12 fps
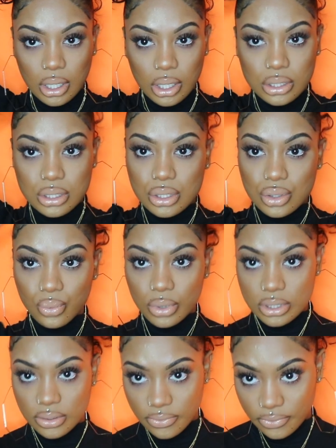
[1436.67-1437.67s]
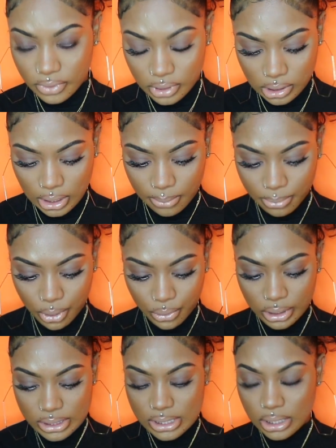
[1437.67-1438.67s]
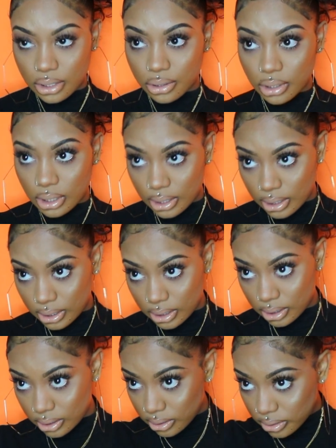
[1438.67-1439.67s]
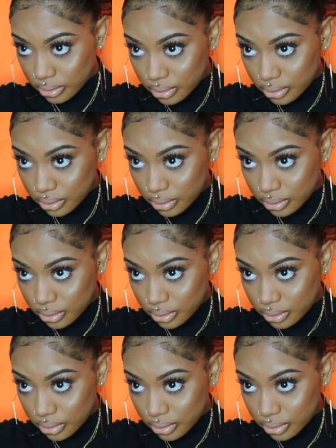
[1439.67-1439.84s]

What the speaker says: I just wasn't feeling that ponytail that I had.